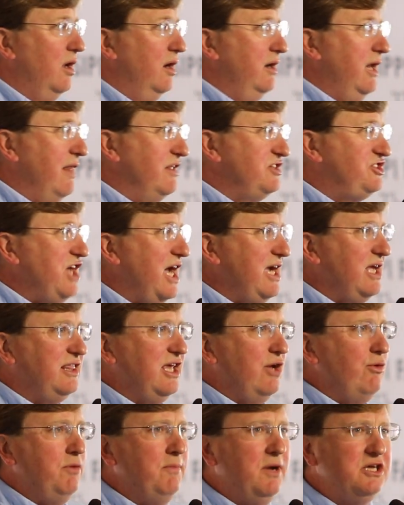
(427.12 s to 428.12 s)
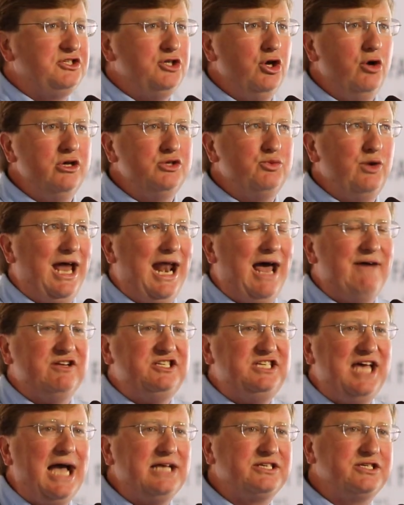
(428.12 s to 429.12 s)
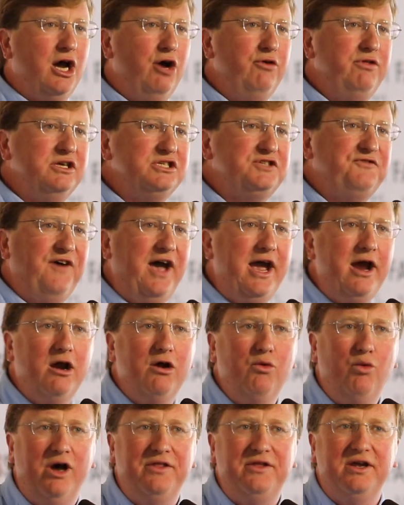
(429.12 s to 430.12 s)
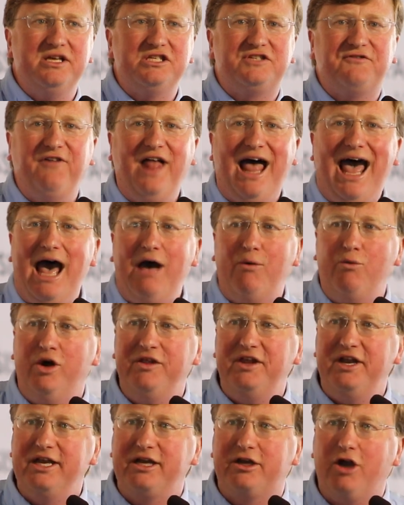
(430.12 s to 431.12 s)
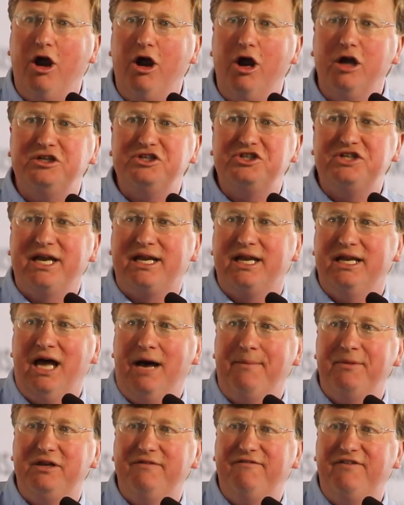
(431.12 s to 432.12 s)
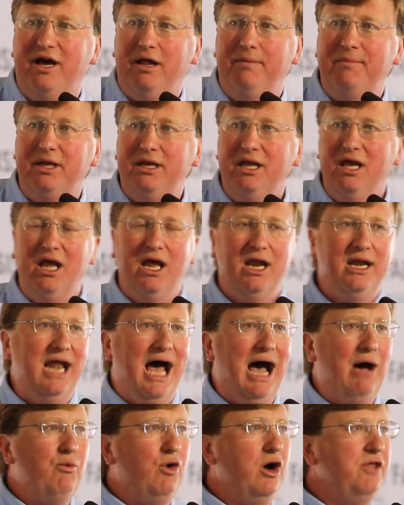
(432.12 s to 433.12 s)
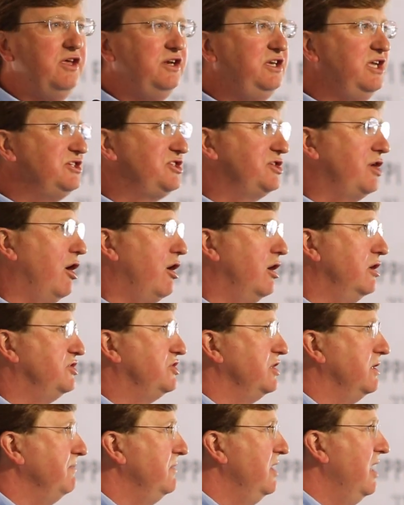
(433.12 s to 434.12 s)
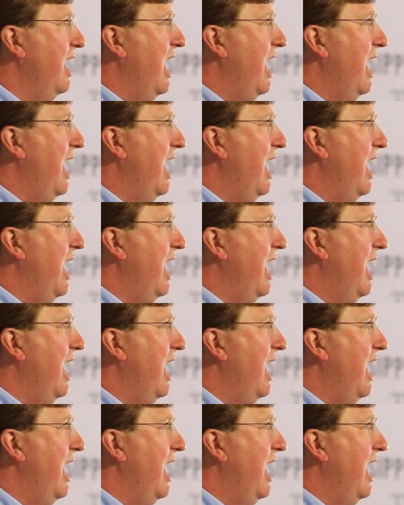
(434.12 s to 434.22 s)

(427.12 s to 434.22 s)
Now, the second thing we must do is we got to have a tax code that is fair, one that is flat, one that encourages economic development, not one that discourages it.